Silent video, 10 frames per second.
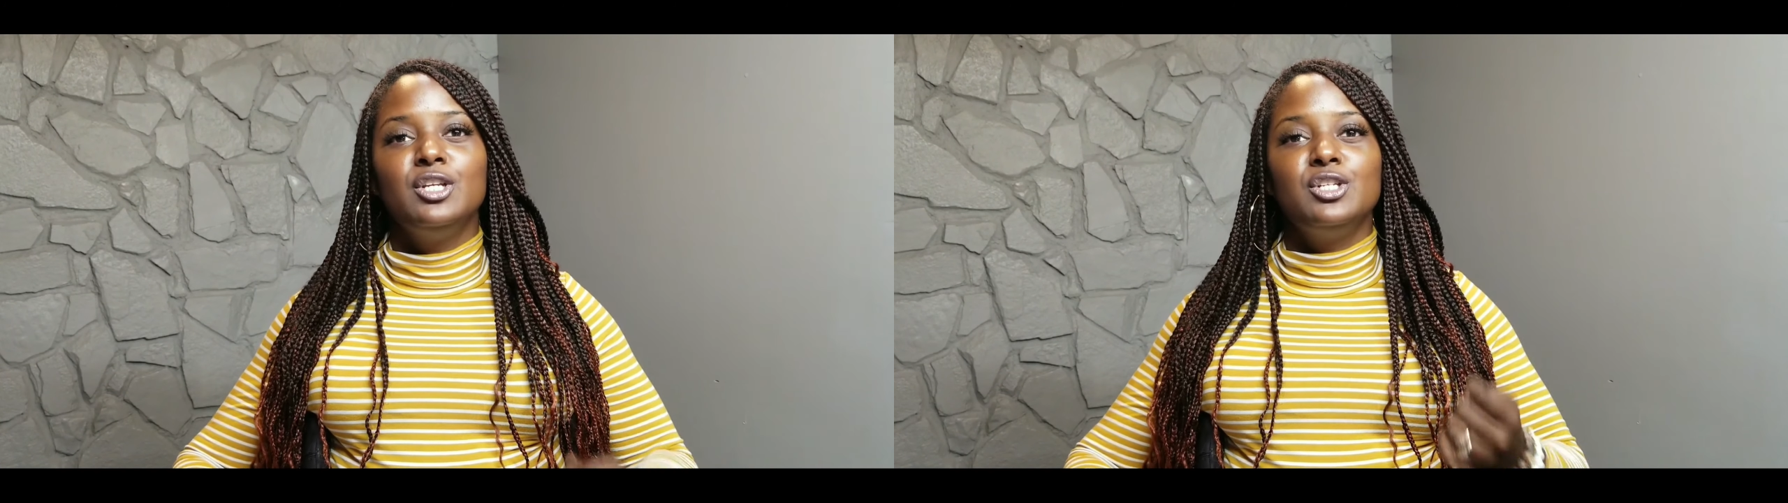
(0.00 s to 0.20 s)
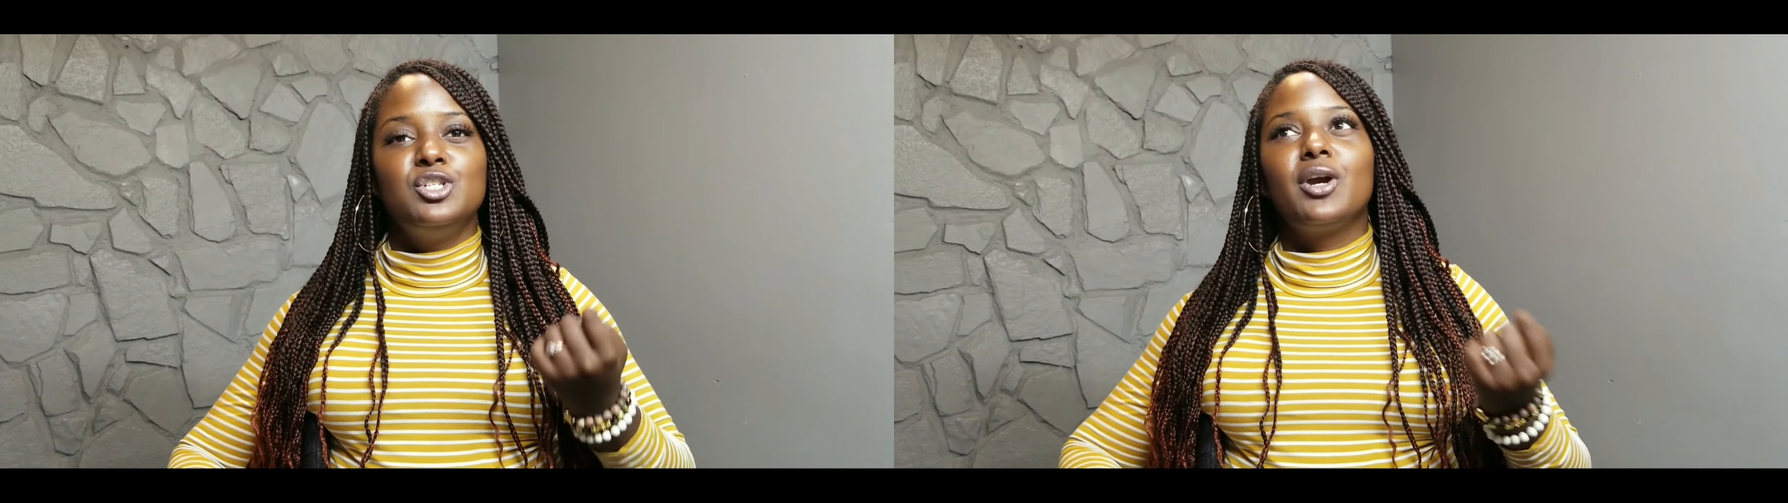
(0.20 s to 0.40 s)

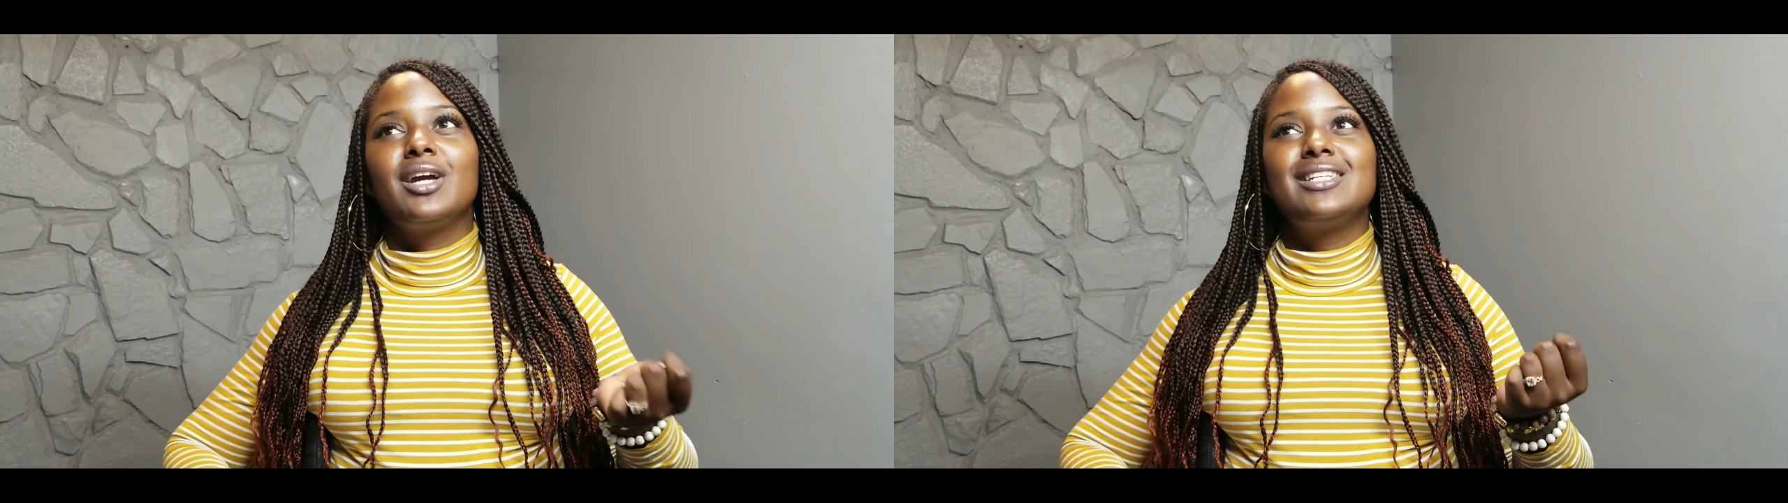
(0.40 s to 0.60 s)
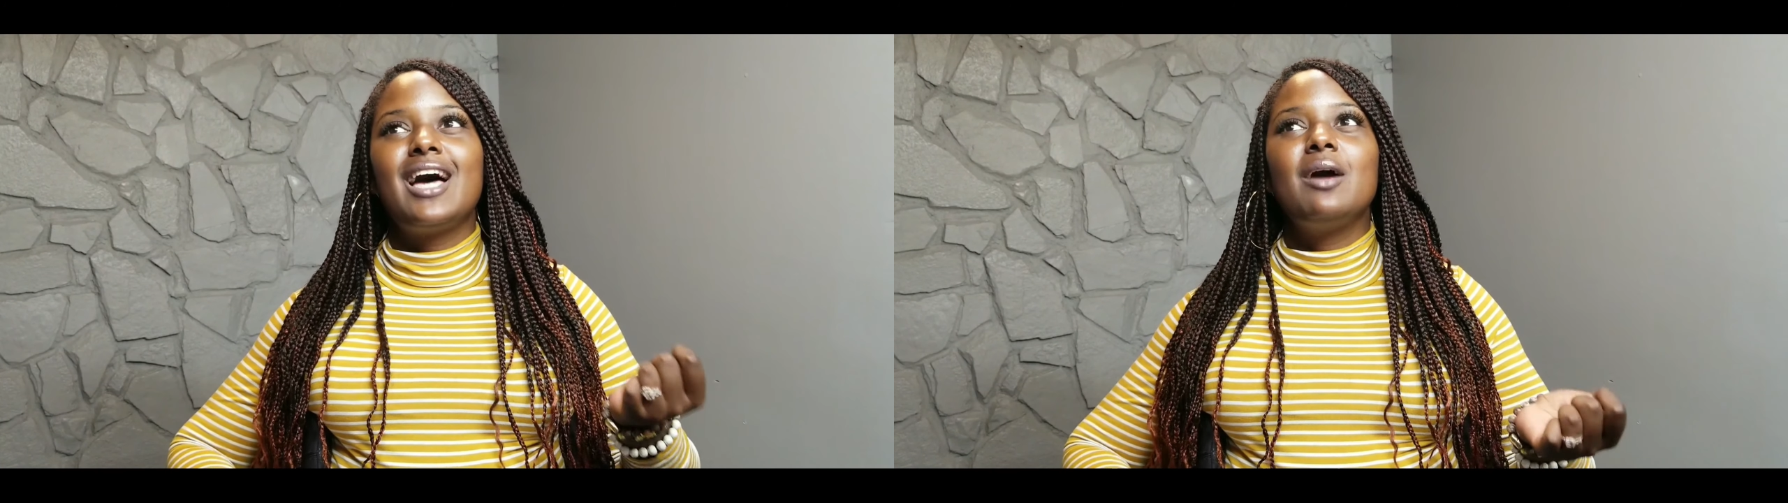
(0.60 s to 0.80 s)
during a
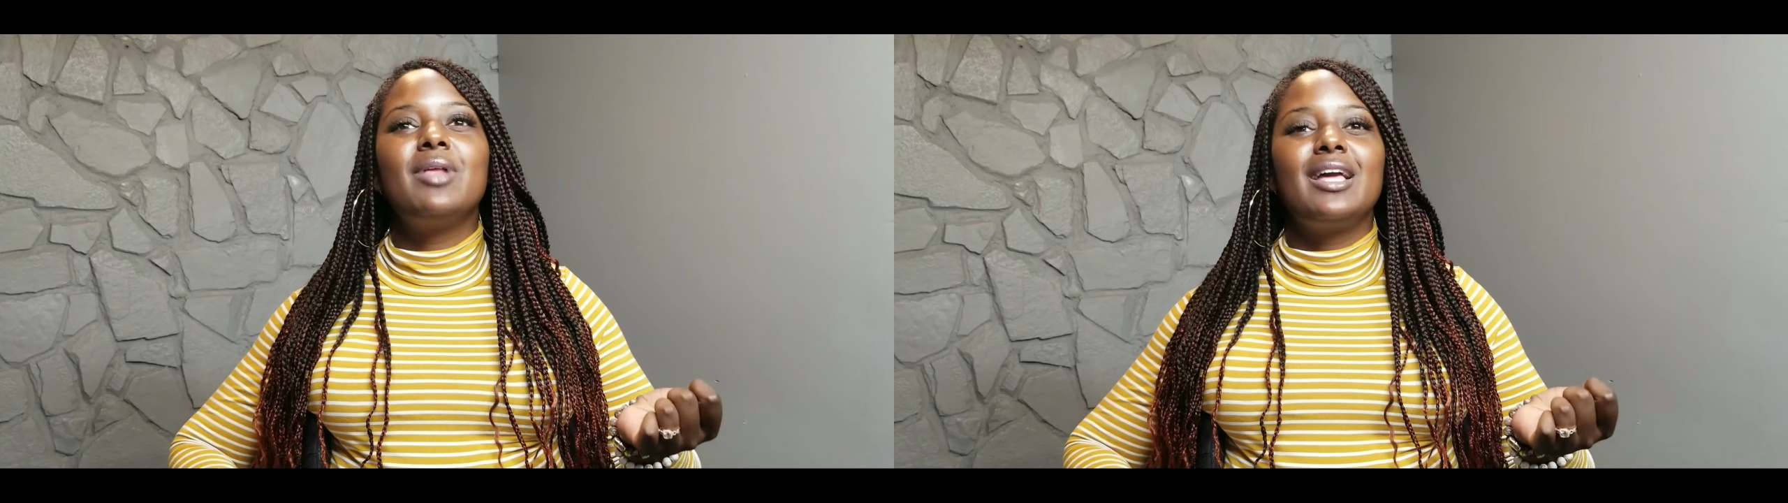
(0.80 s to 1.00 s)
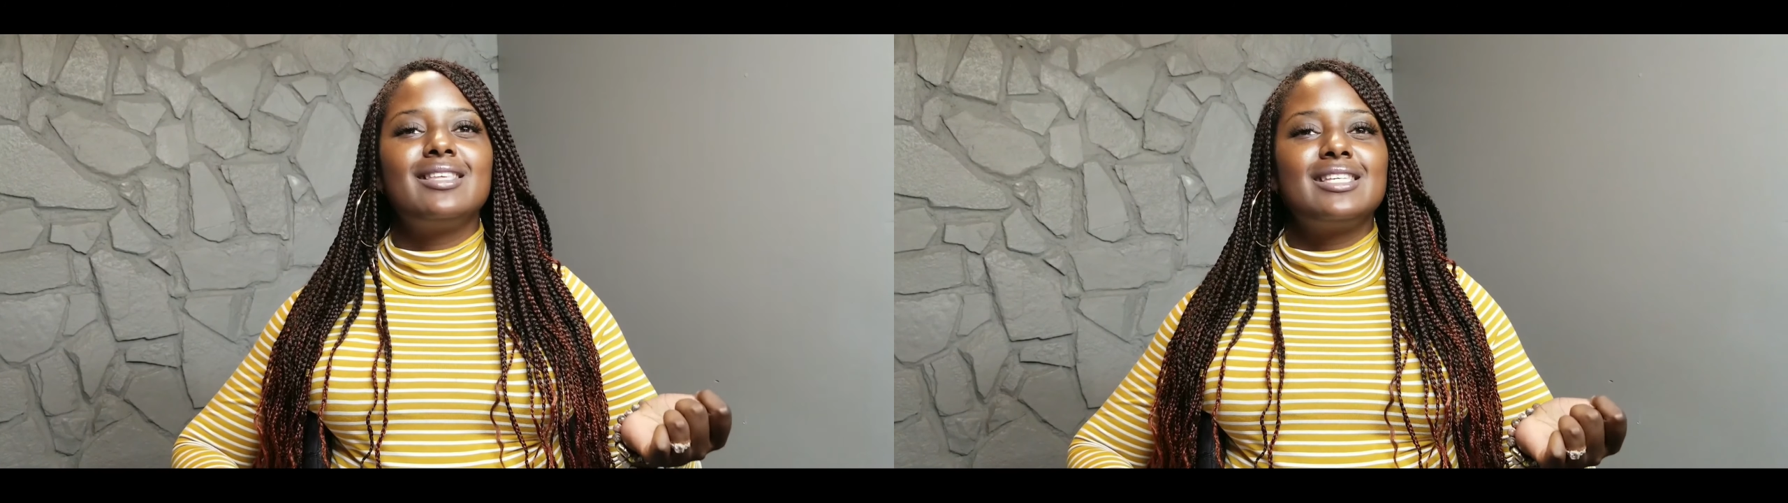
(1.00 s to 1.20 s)
time
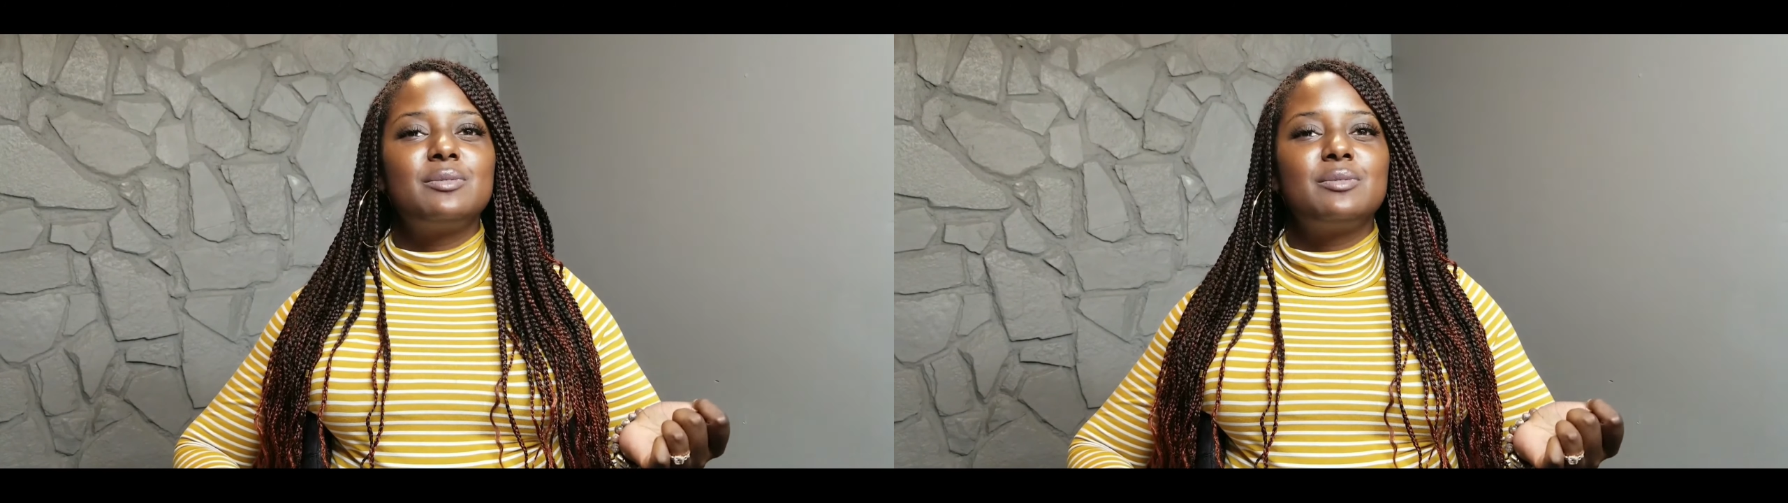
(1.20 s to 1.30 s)
like this